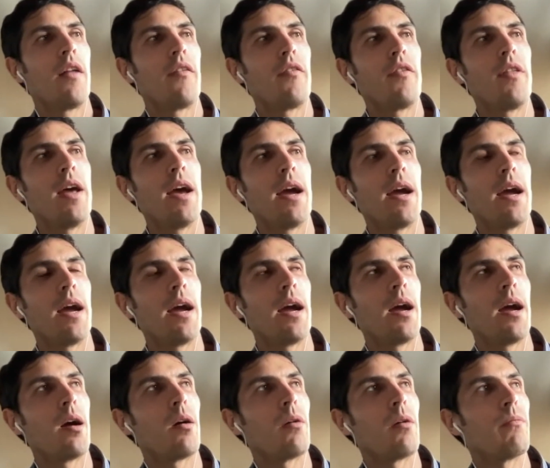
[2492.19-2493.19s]

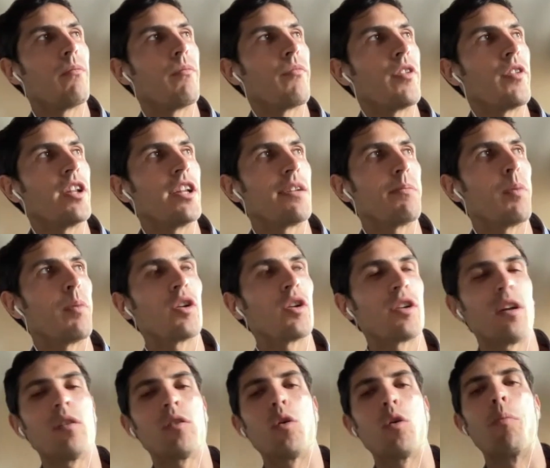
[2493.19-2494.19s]
the
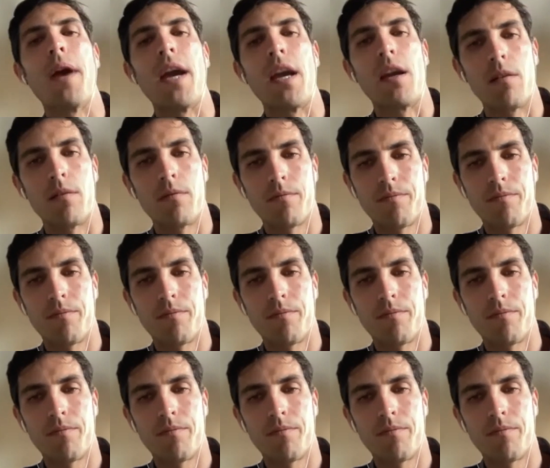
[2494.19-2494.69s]
disposal to pay.